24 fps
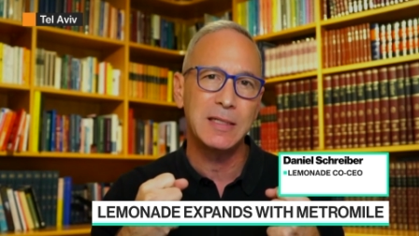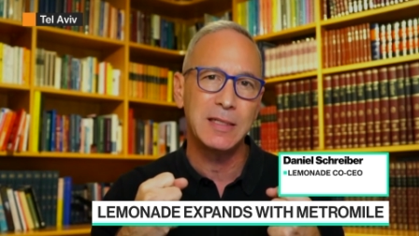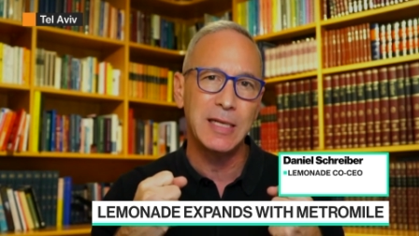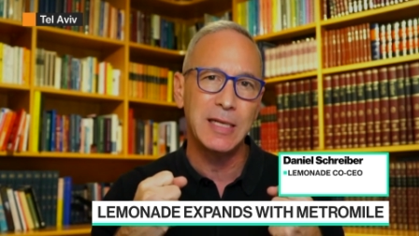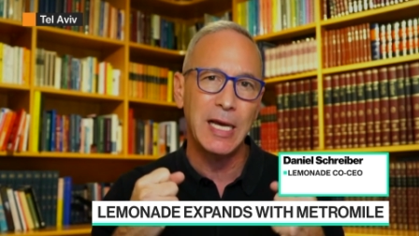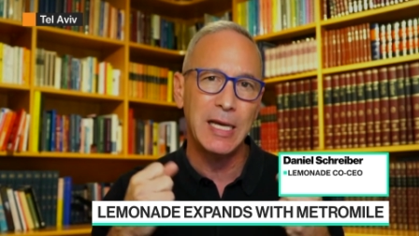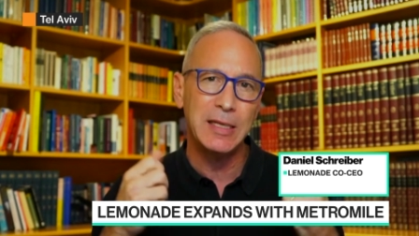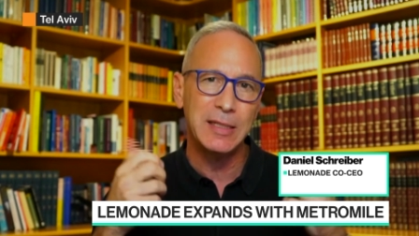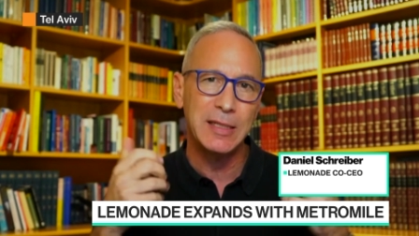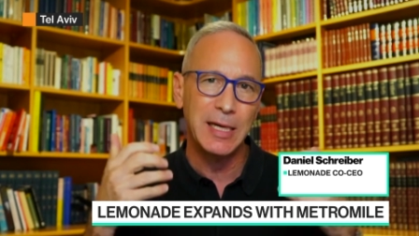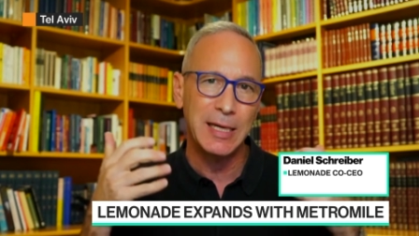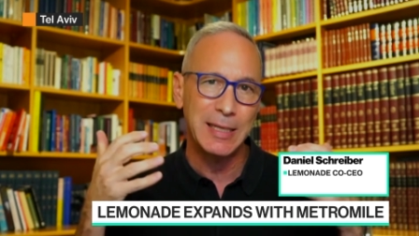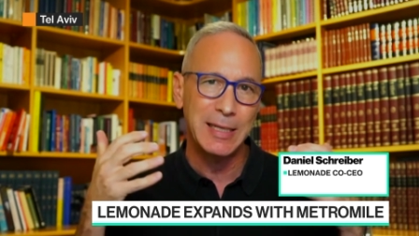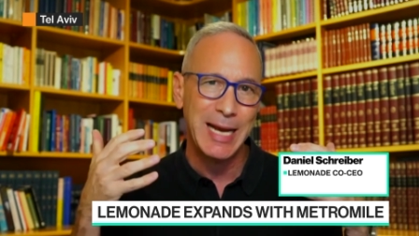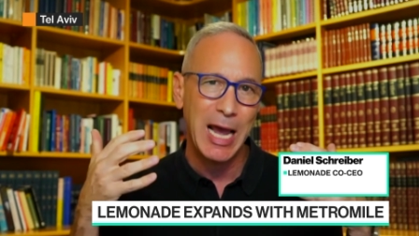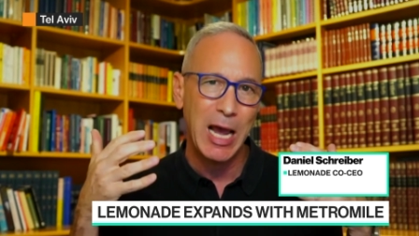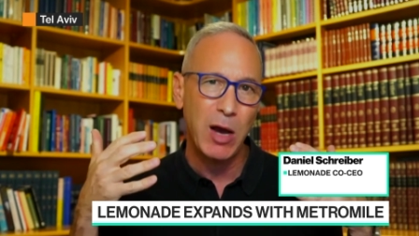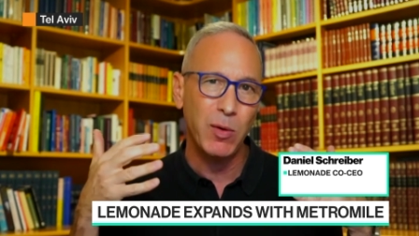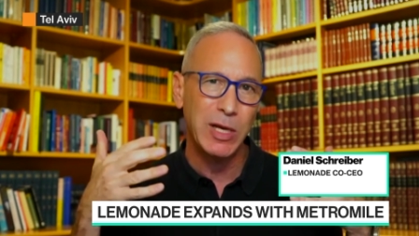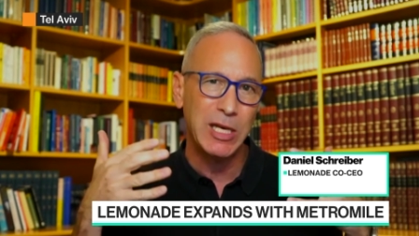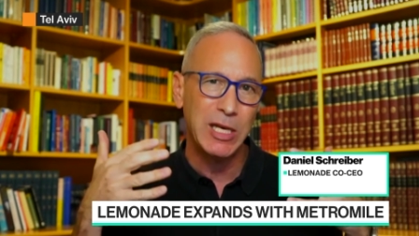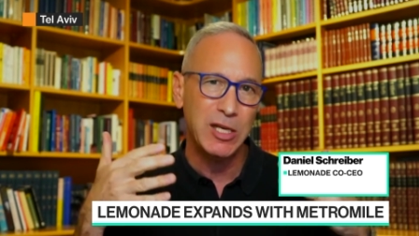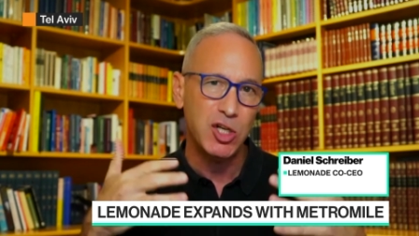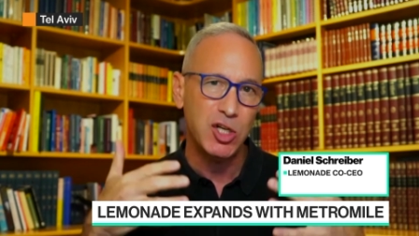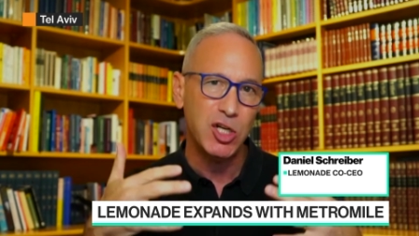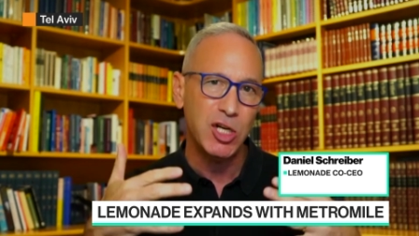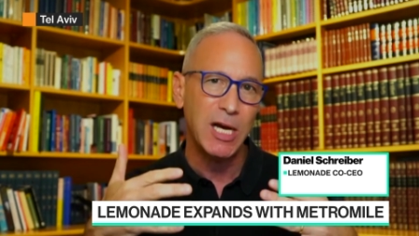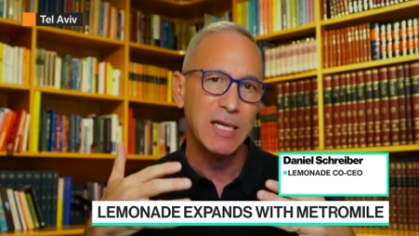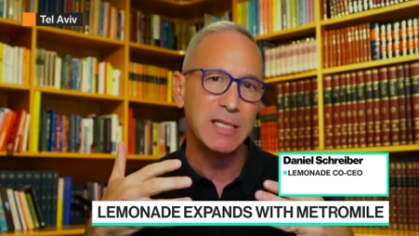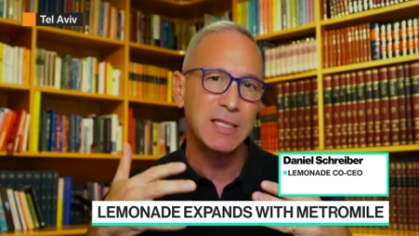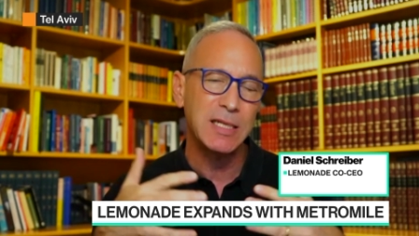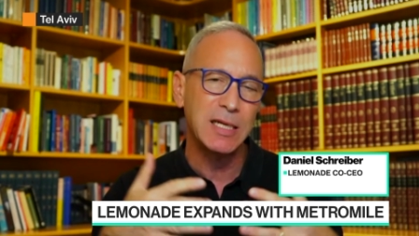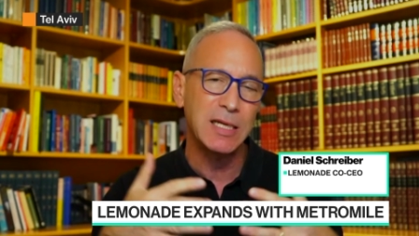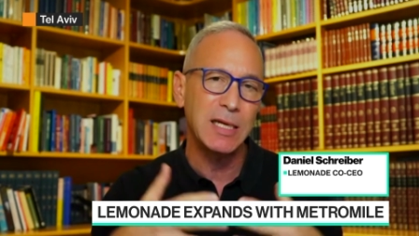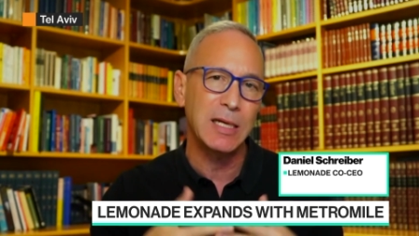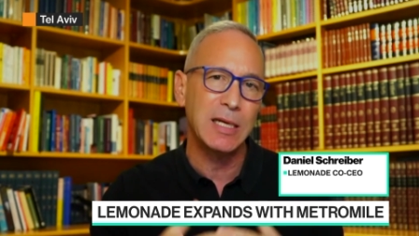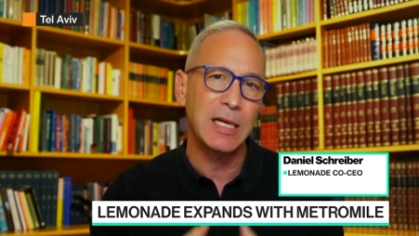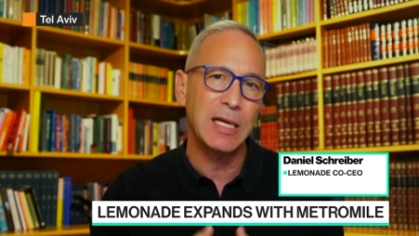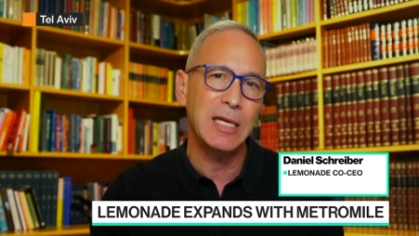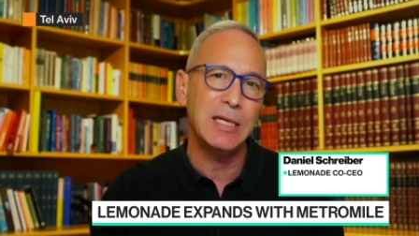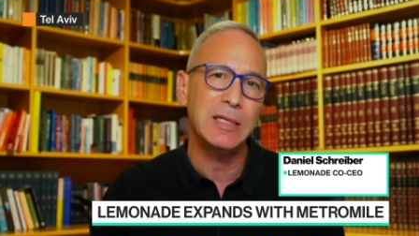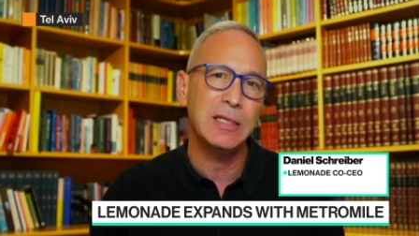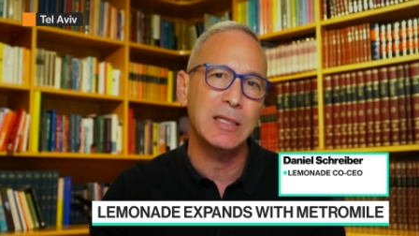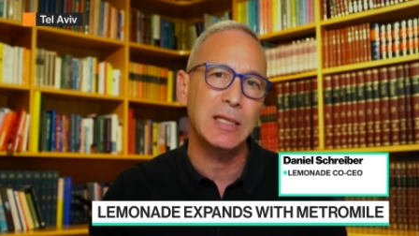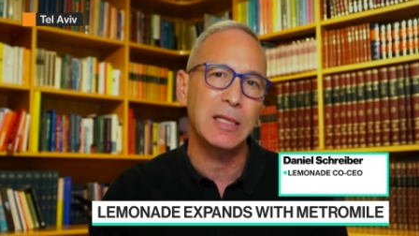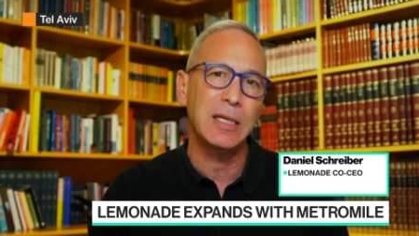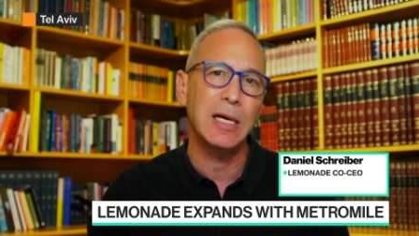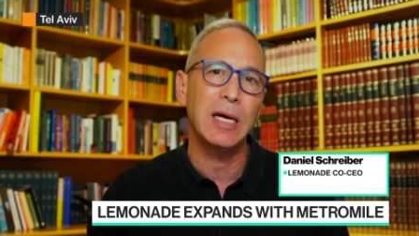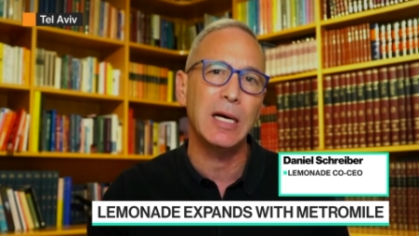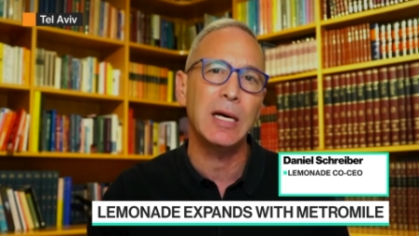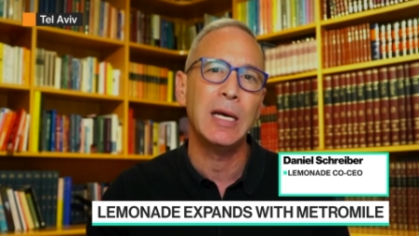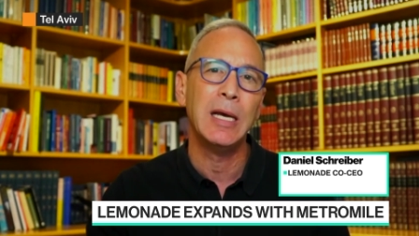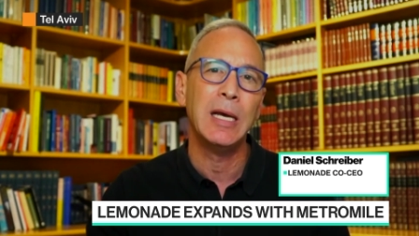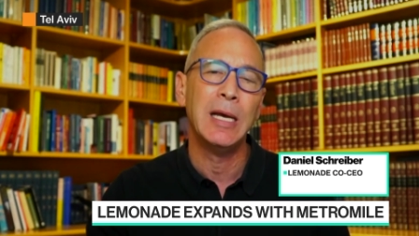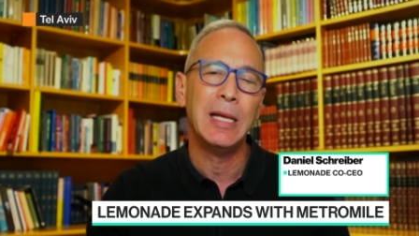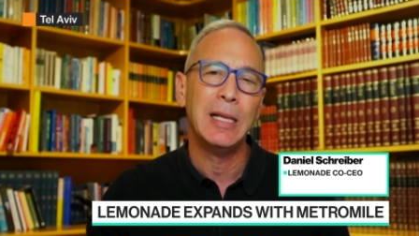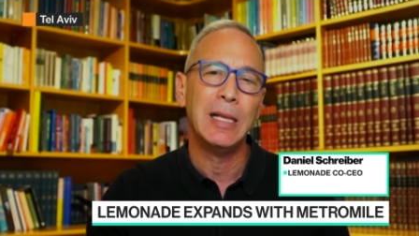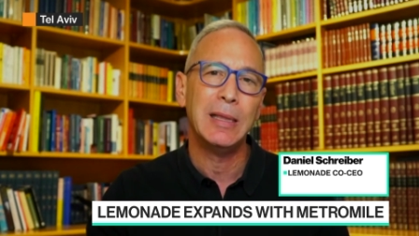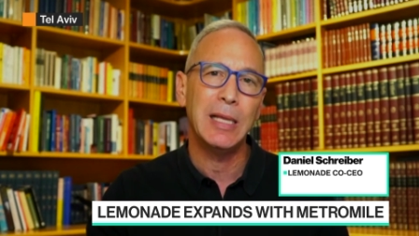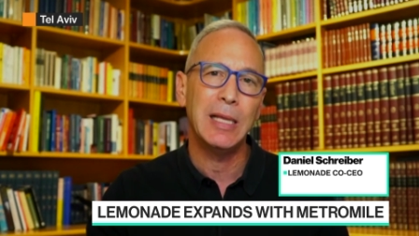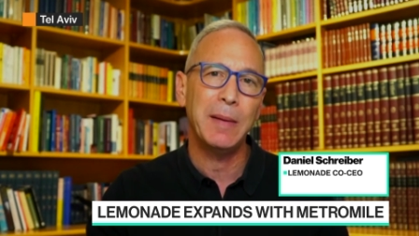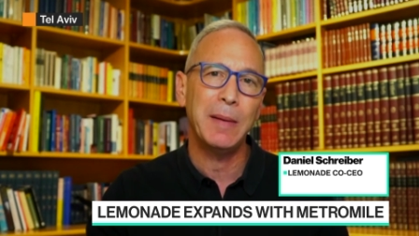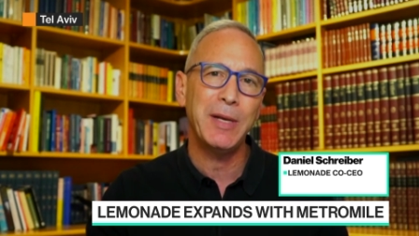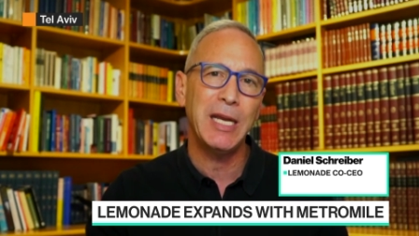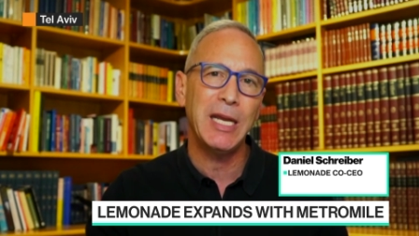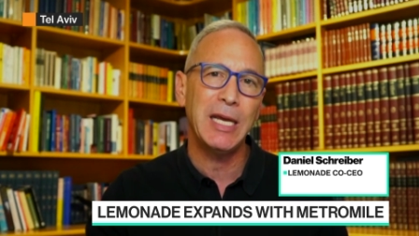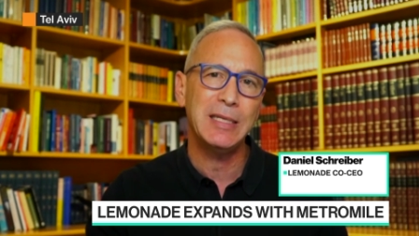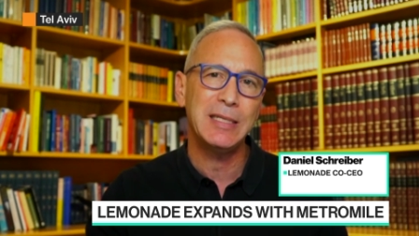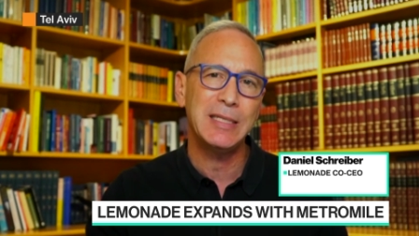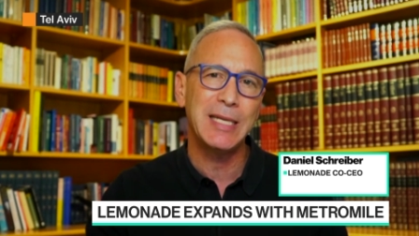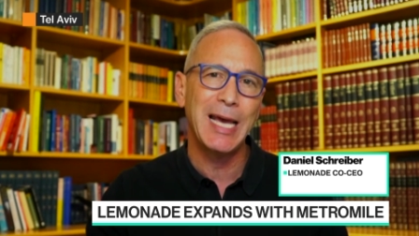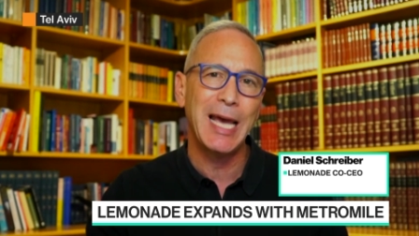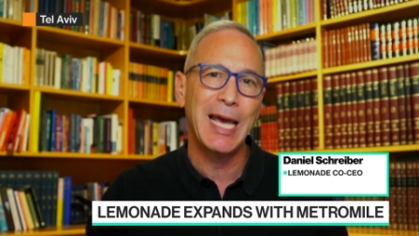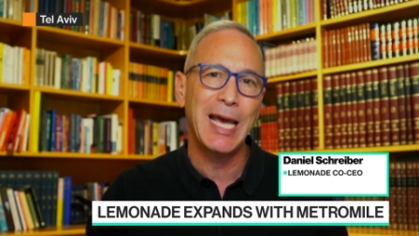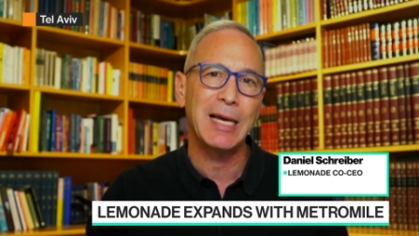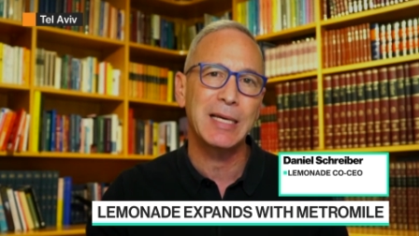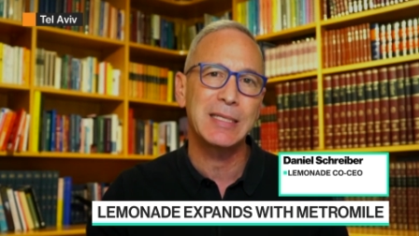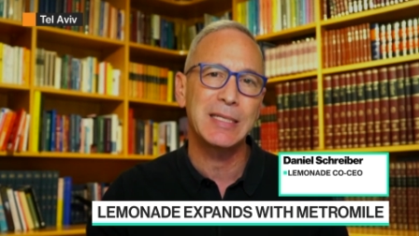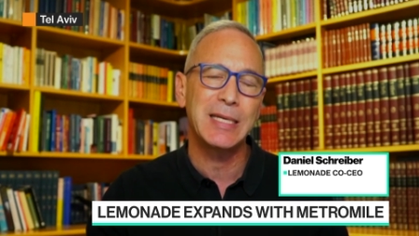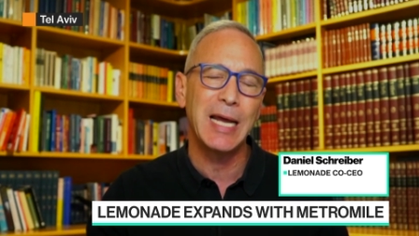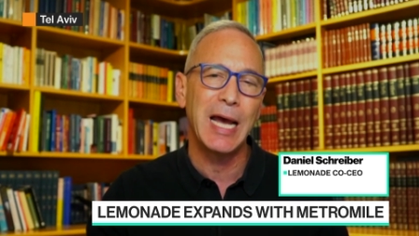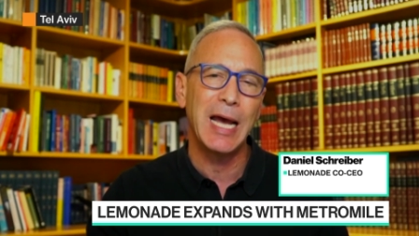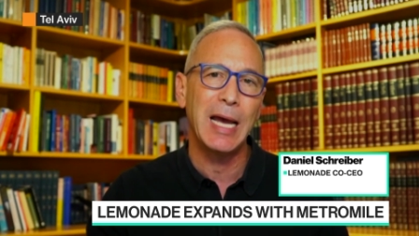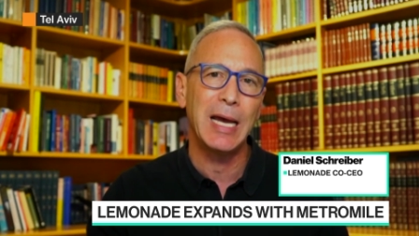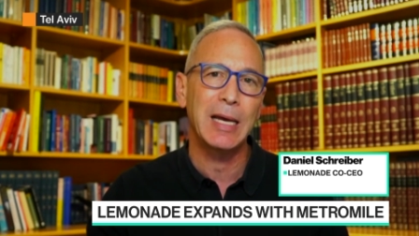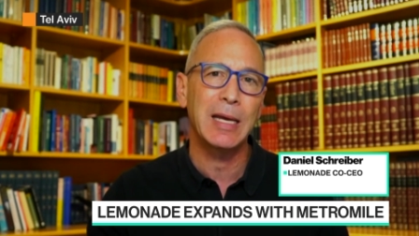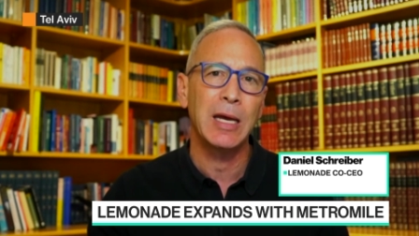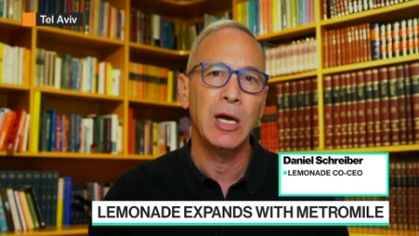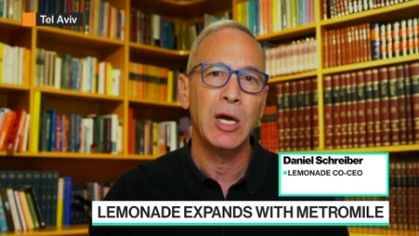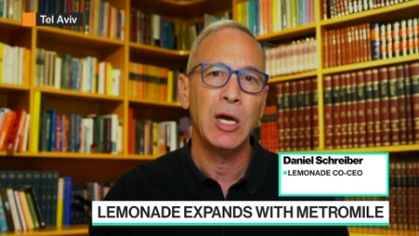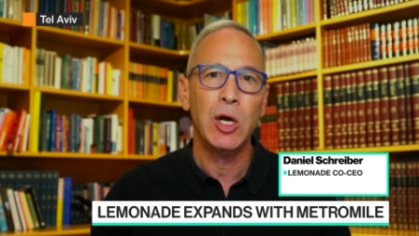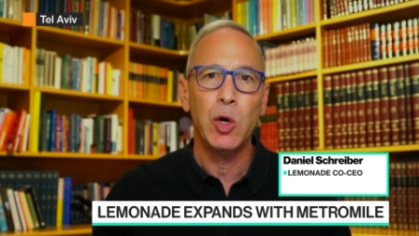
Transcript: data and now ingesting it into the Lemonade tech stack,